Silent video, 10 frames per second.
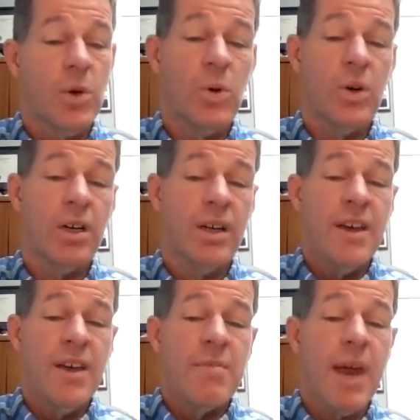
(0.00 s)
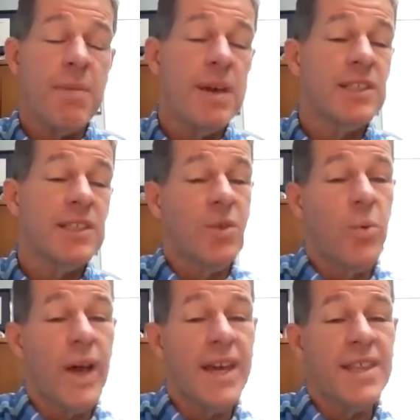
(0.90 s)
Or maybe it's the
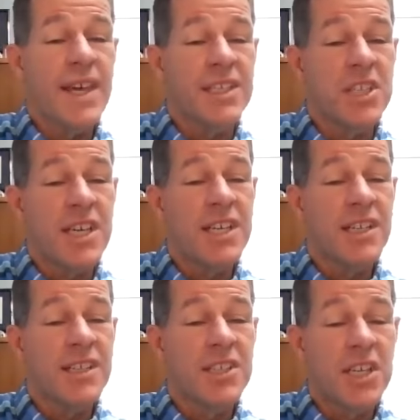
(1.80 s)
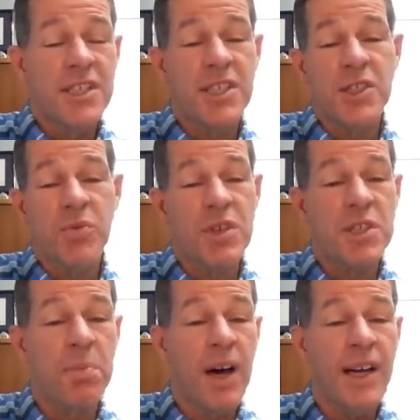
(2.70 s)
way that Jesus
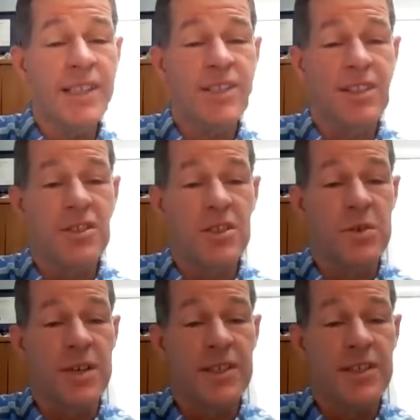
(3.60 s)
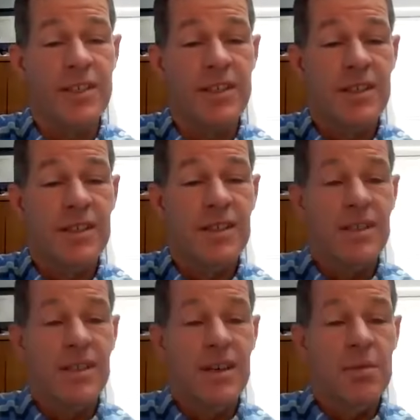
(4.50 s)
responds to Judas.
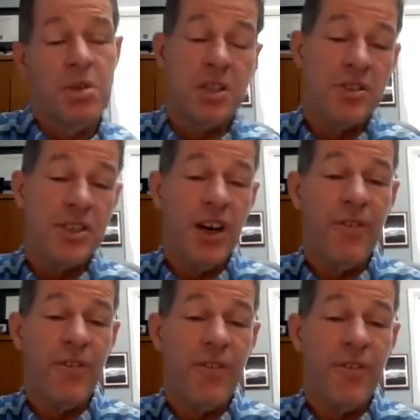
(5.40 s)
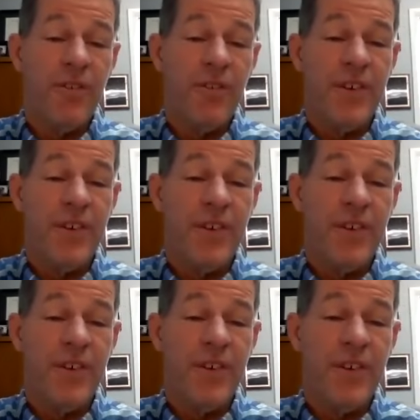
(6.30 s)
Put yourself in his
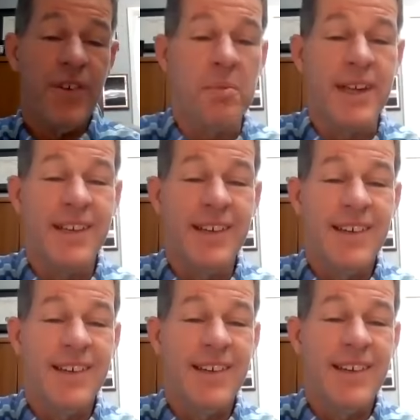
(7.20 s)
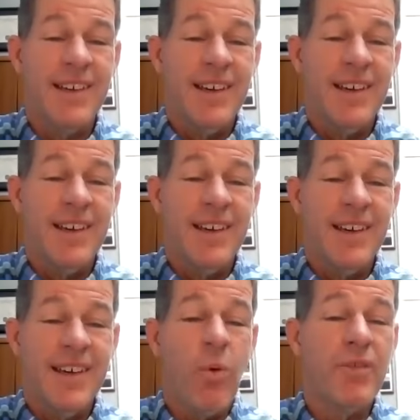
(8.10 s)
shoes for a moment.
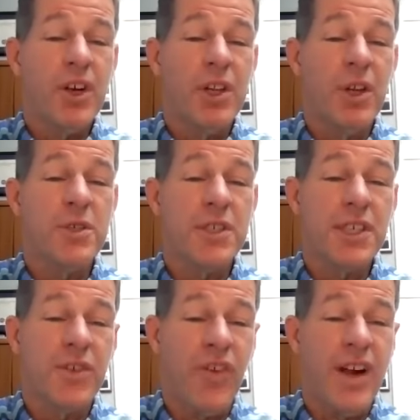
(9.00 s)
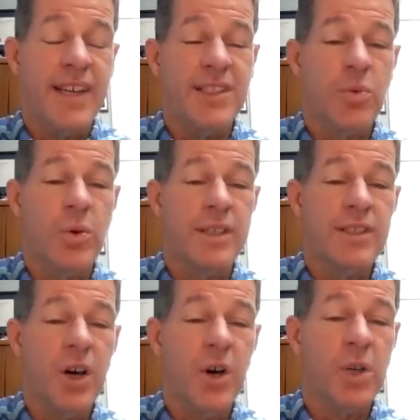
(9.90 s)
If one of your closest
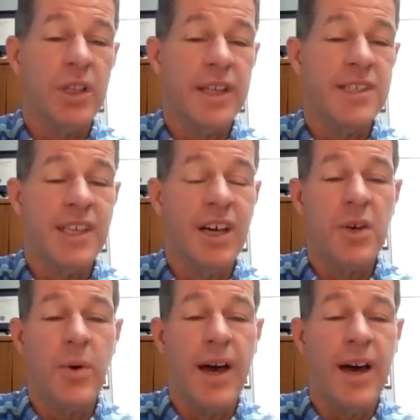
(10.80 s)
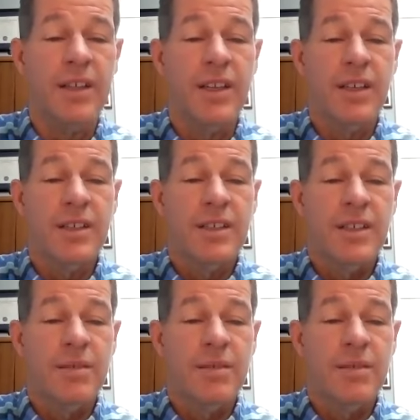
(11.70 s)
friends would totally sell you out,